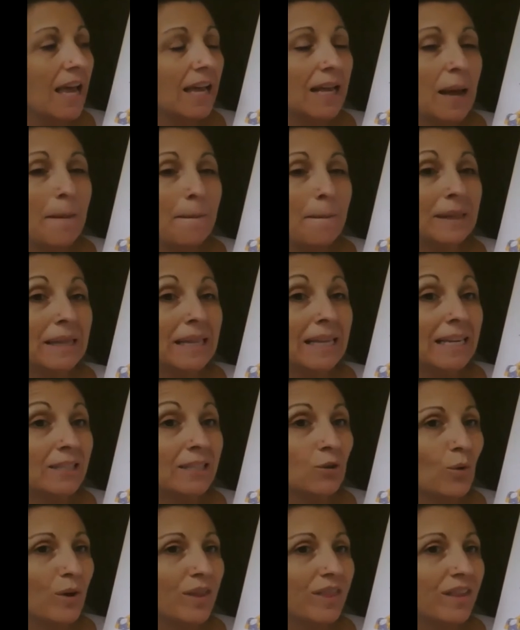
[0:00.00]

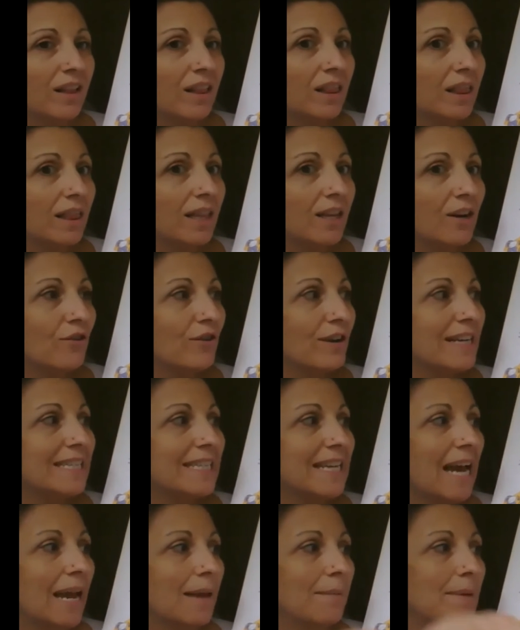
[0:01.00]
complete with glittery
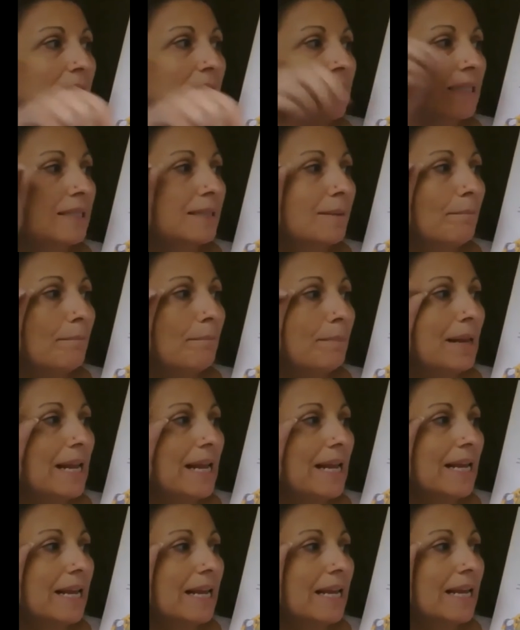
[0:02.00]
diamonds,
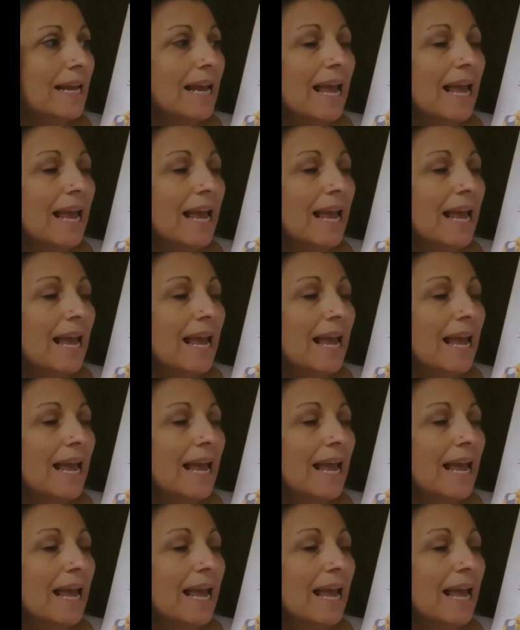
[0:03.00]
bling,